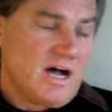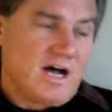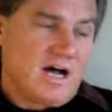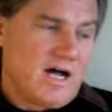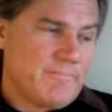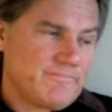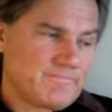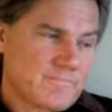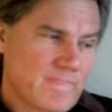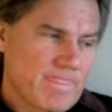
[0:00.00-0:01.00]

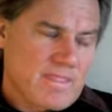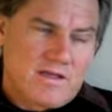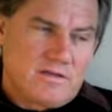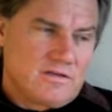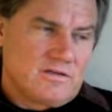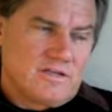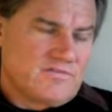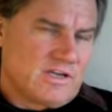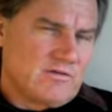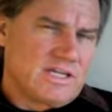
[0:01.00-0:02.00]
If
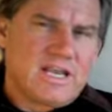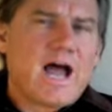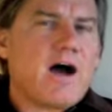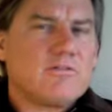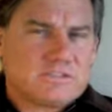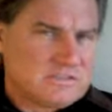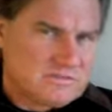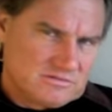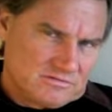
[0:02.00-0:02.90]
they don't get out